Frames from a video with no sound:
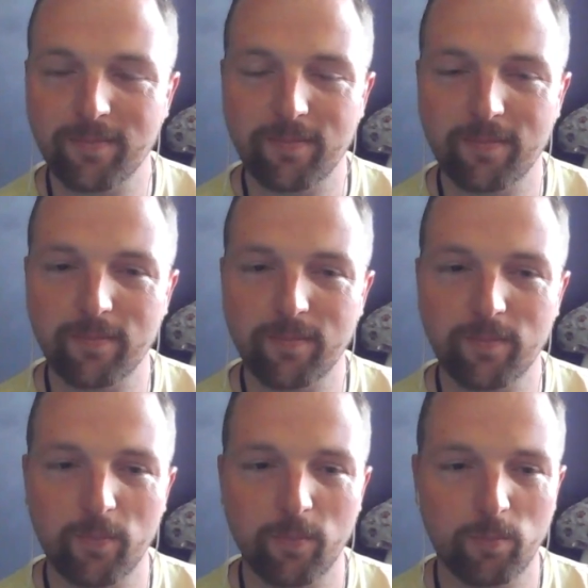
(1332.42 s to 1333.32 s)

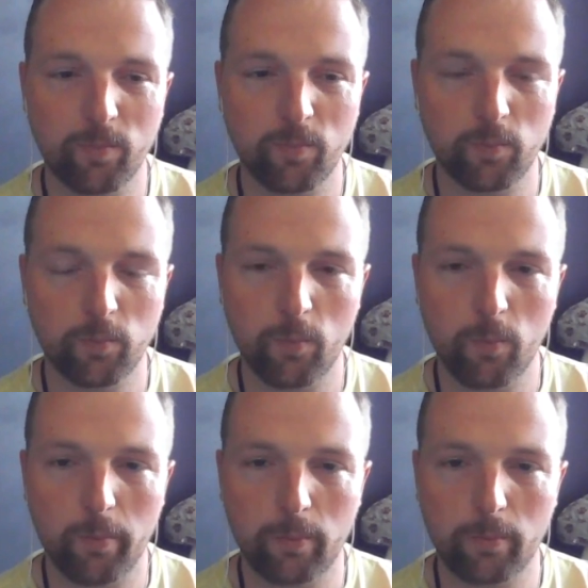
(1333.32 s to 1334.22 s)

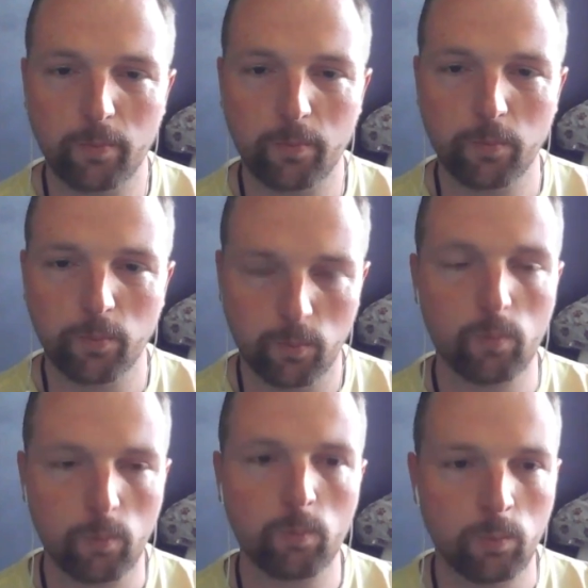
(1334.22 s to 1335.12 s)

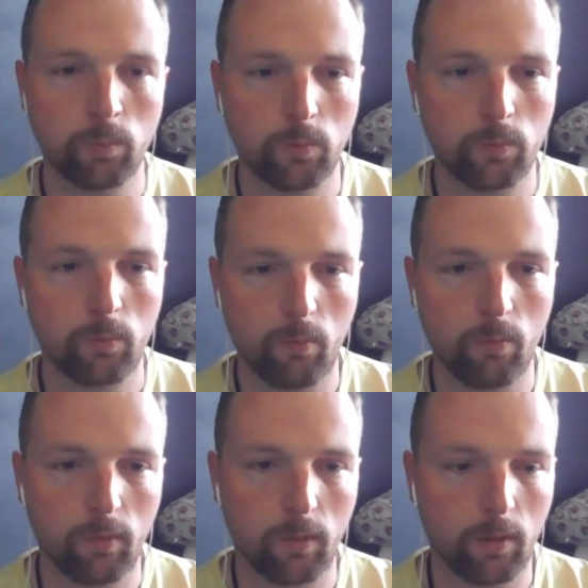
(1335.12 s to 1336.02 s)

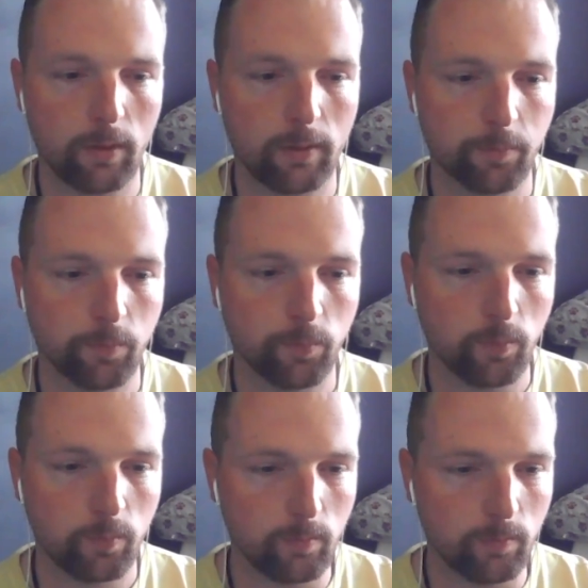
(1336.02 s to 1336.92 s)

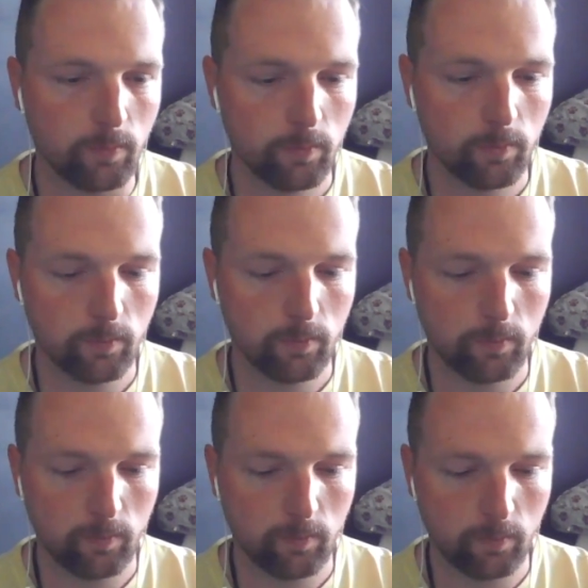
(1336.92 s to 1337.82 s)

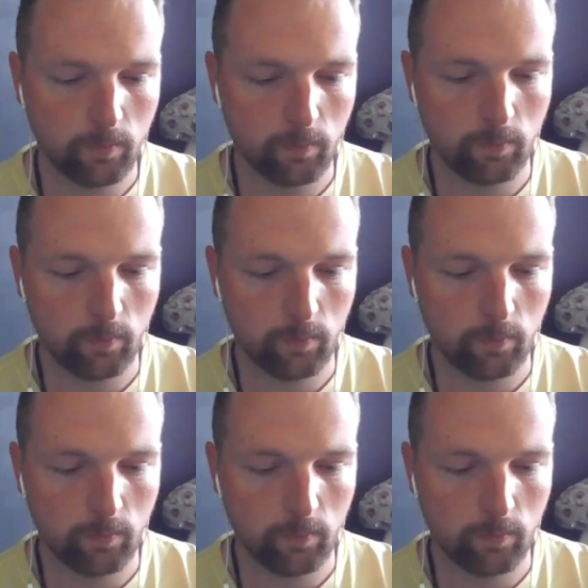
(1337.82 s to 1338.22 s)
This person isn't speaking.